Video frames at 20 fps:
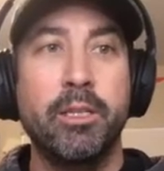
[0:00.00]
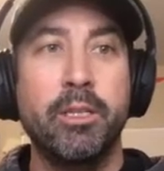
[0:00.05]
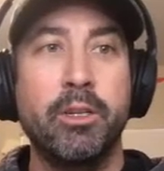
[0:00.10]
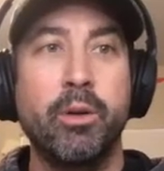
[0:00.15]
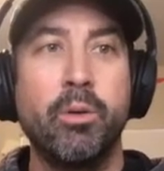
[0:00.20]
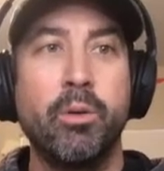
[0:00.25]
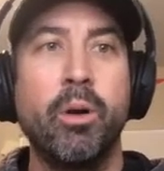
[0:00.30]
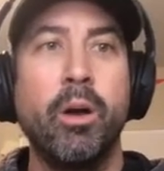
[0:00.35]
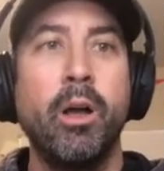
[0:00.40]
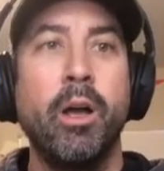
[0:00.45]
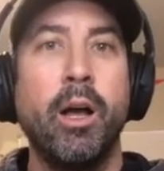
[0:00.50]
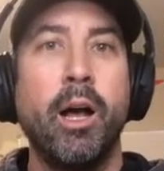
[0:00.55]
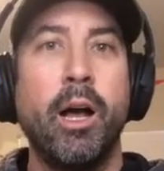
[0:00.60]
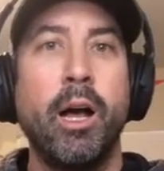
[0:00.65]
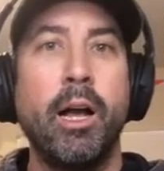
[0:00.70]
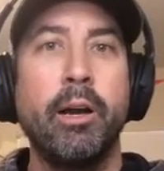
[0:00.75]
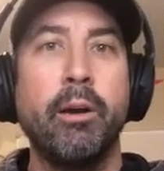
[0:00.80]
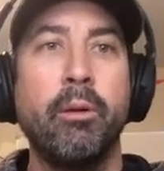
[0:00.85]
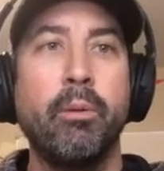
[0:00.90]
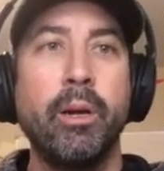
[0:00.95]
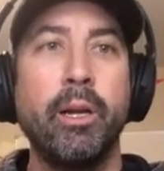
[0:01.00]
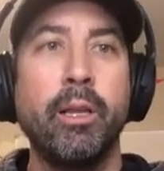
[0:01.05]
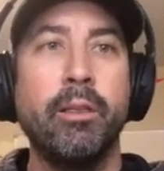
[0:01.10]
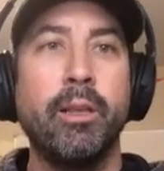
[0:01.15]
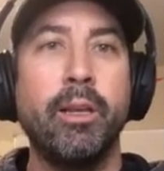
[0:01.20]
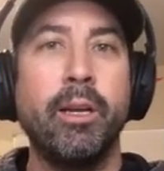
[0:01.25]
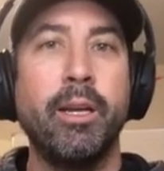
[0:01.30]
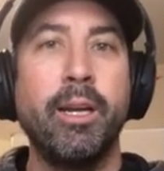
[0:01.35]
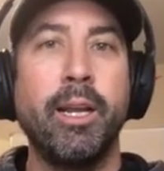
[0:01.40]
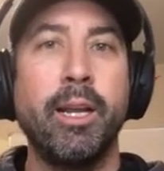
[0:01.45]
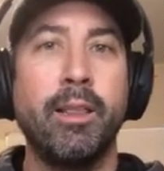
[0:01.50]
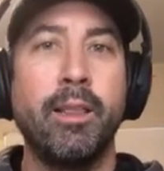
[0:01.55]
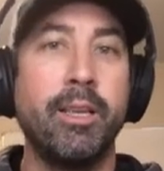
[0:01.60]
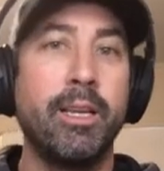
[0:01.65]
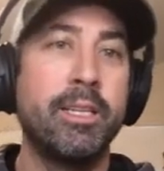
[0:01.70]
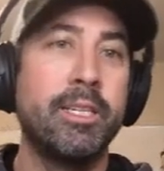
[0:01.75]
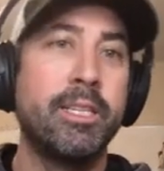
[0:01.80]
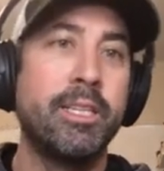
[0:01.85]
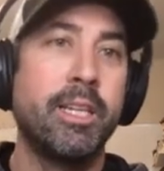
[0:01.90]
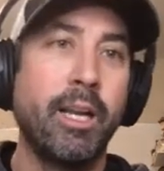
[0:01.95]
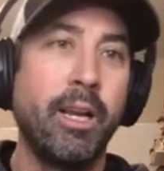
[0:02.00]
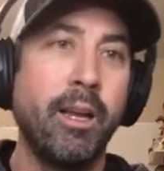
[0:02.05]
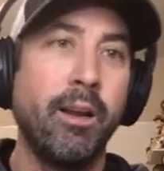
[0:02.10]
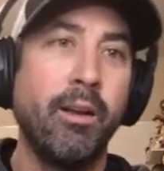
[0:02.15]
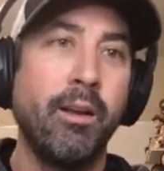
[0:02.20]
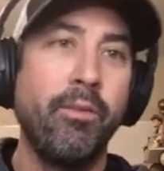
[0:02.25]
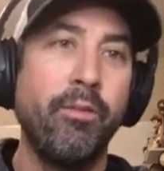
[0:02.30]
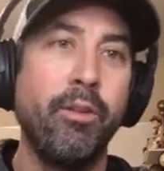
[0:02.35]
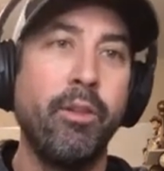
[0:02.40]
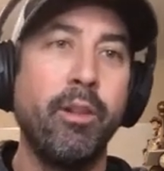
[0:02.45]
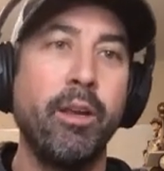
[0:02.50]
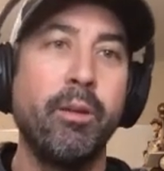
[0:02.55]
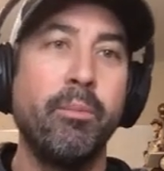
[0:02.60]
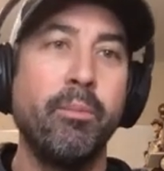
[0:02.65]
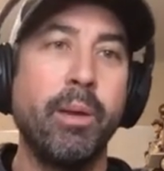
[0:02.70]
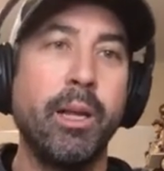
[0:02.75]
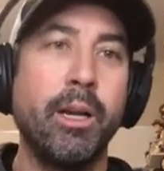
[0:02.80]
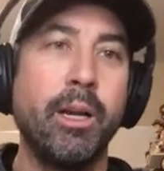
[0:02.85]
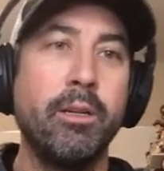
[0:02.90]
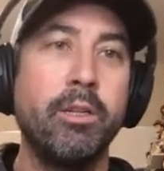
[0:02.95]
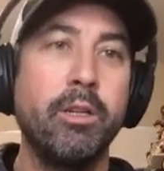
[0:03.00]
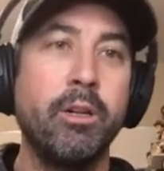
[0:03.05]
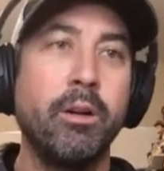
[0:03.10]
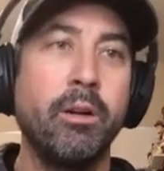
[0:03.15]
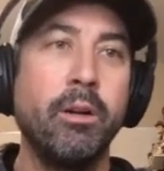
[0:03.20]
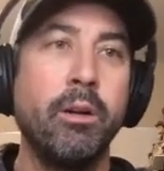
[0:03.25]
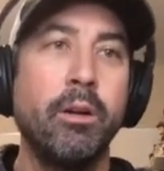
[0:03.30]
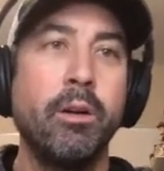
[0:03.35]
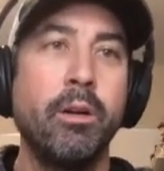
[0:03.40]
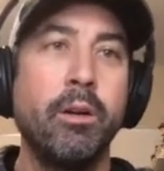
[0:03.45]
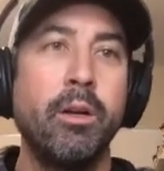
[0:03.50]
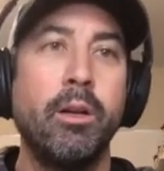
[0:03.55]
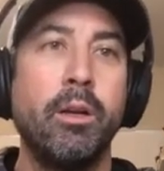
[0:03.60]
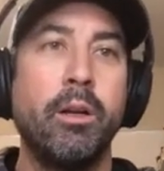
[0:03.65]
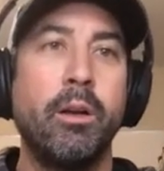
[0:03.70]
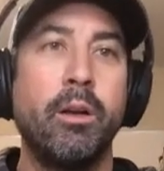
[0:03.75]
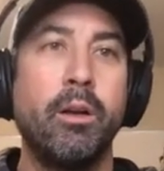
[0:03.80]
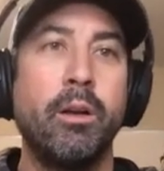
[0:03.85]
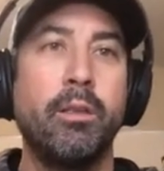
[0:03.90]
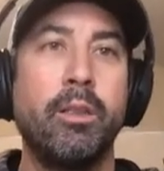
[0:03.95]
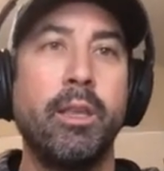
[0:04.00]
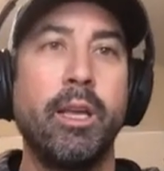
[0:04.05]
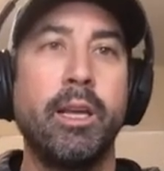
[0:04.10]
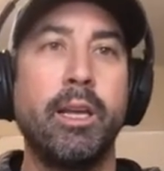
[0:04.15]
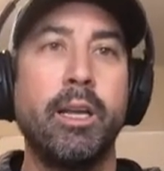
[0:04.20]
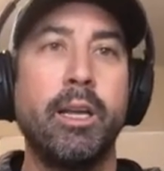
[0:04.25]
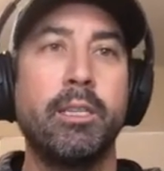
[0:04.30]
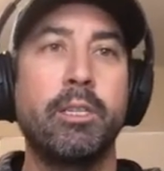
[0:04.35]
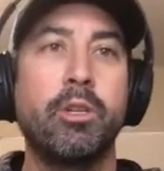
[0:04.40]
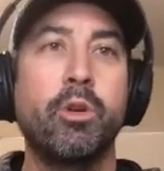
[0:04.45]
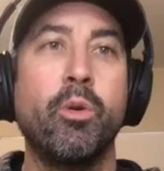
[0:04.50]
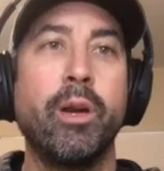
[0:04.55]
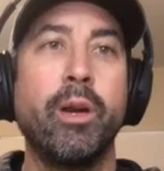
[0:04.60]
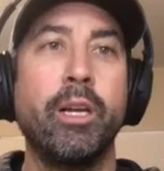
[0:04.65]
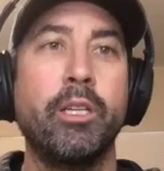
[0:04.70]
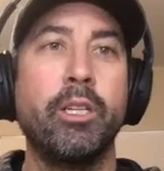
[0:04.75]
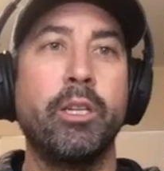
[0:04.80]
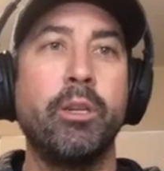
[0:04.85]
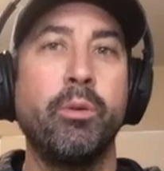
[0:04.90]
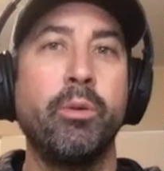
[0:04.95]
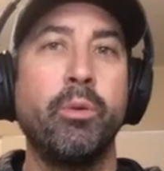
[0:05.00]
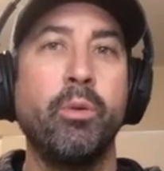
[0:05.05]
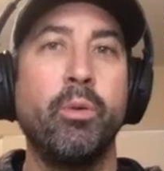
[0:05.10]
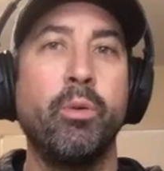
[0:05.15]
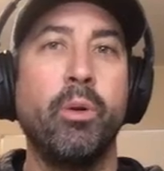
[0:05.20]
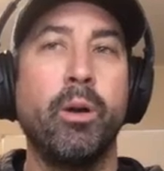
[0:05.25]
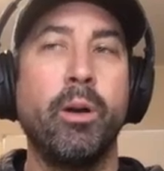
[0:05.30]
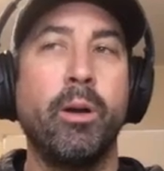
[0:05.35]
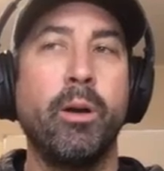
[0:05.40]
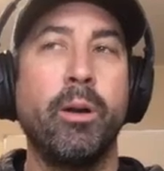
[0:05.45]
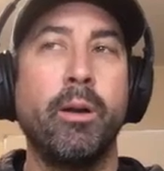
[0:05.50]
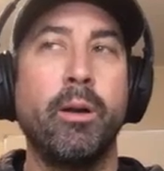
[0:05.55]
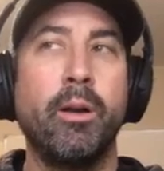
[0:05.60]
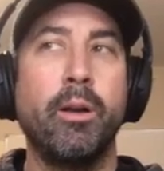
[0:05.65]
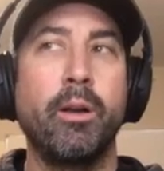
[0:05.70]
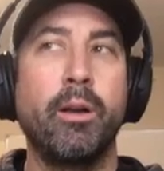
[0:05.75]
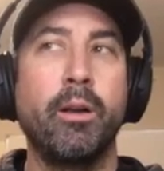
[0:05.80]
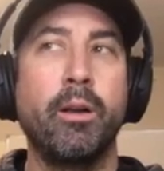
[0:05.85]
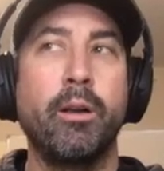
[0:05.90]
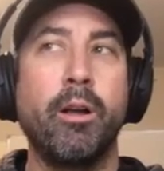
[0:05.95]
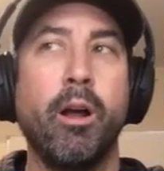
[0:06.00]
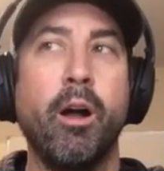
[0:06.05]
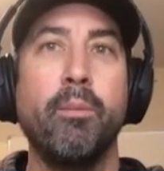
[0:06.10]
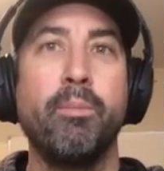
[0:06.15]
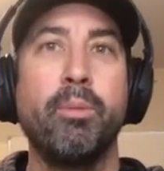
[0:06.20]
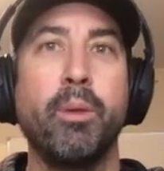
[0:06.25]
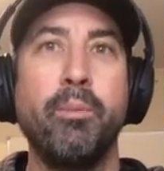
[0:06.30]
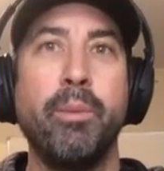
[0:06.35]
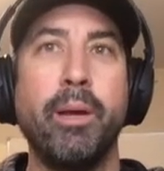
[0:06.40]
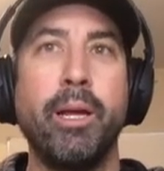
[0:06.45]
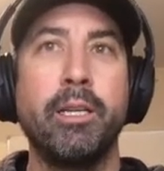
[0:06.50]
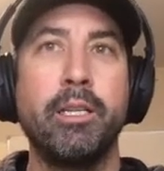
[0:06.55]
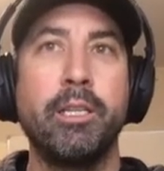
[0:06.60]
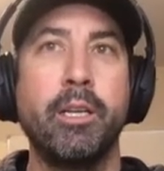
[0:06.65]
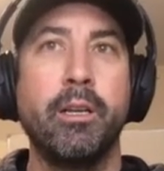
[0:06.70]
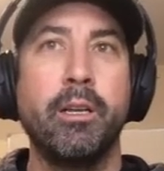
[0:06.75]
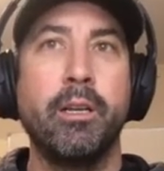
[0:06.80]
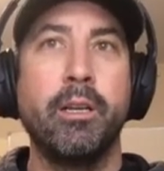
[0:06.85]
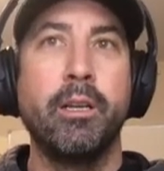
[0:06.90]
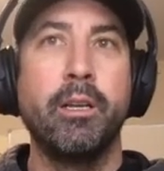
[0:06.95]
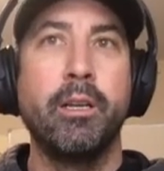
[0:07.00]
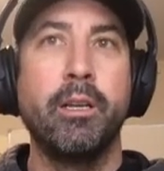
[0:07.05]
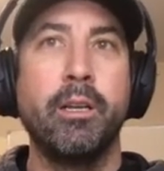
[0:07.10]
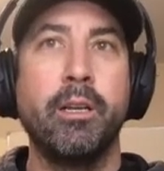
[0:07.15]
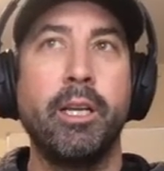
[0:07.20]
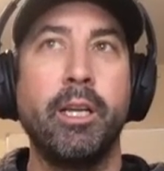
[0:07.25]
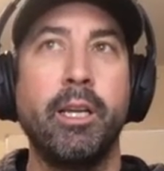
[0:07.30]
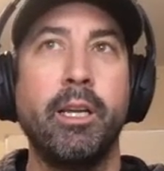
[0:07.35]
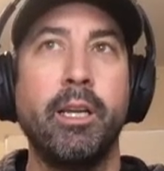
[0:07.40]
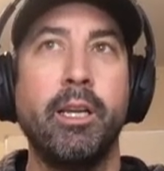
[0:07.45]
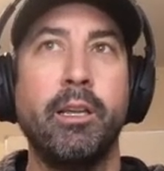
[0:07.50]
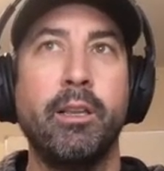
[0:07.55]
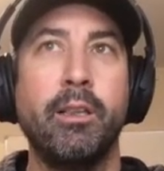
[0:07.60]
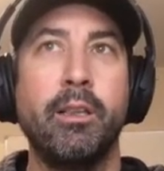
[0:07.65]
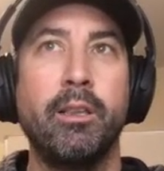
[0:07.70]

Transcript: So hiring the second affiliate manager that is going to complement the